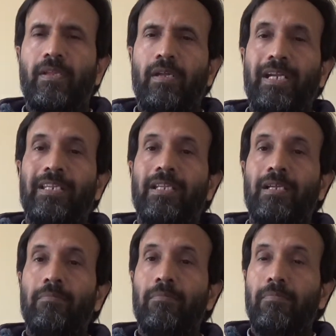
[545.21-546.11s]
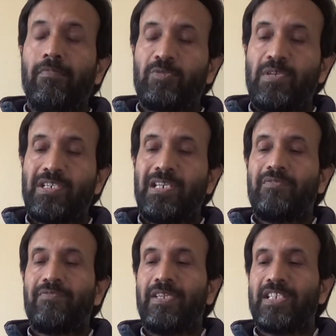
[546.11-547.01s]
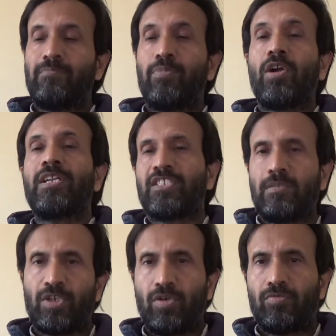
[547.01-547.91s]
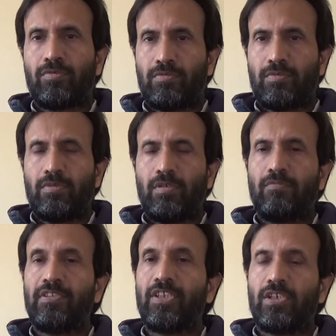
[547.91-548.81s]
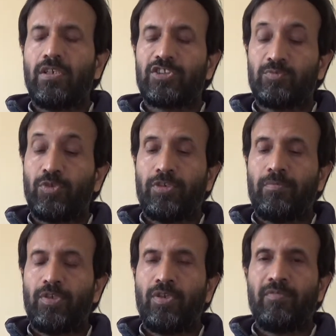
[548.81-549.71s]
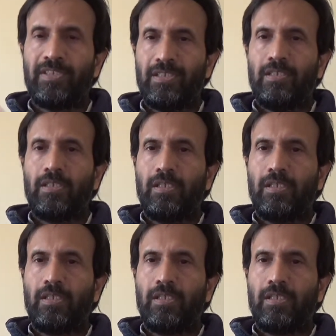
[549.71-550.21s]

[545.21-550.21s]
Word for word: and uh, especially if there is blood is coming out uh, with the sputum you know with the